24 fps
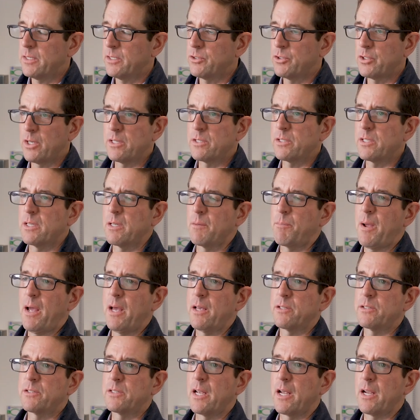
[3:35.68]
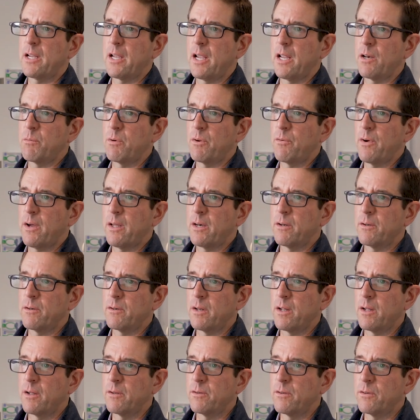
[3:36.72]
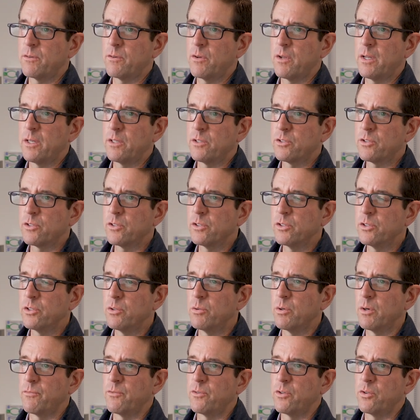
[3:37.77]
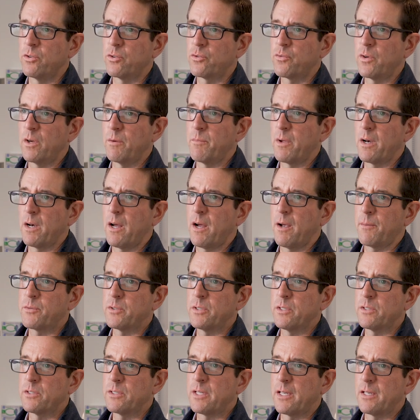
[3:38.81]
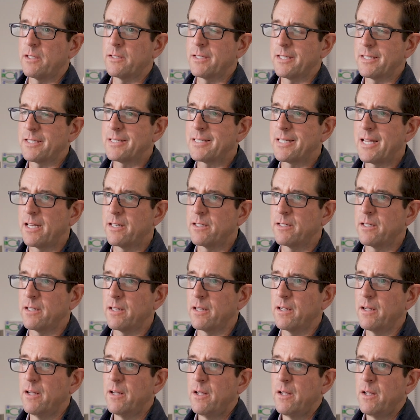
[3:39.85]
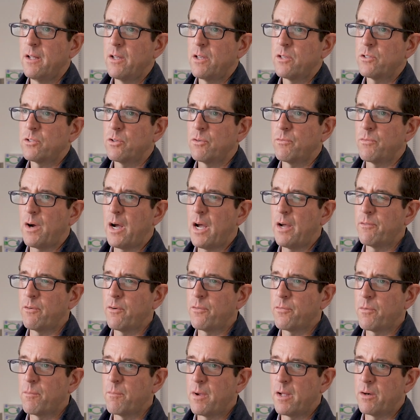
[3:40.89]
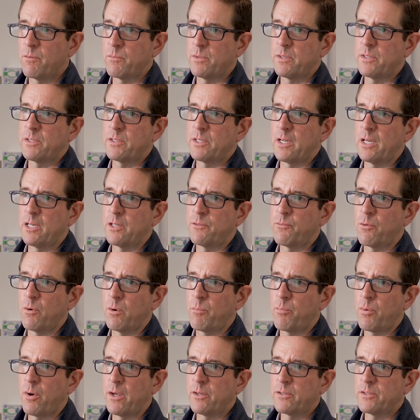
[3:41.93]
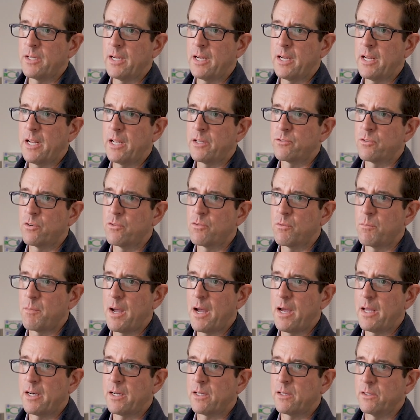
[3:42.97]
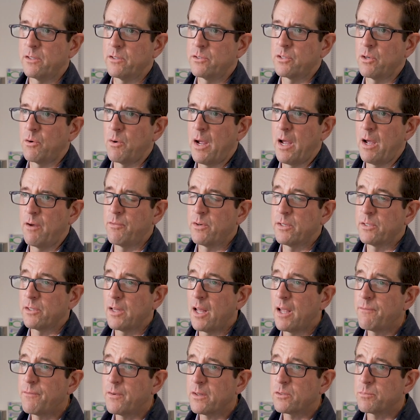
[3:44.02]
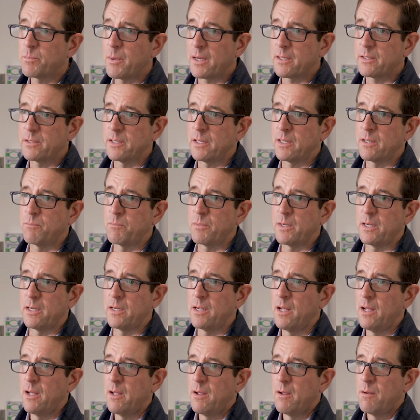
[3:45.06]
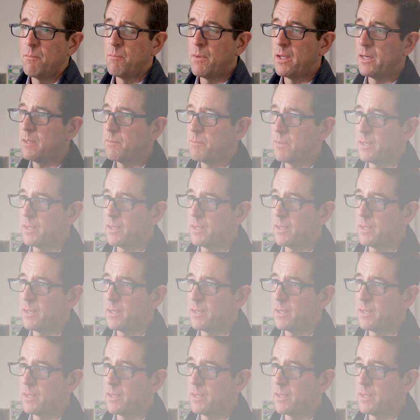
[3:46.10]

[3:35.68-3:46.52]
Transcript: just in the past decade, we've had a, a, a slew of new treatment options that is extending survival for men with stage 4 prostate cancer dramatically. So average life expectancy can be many,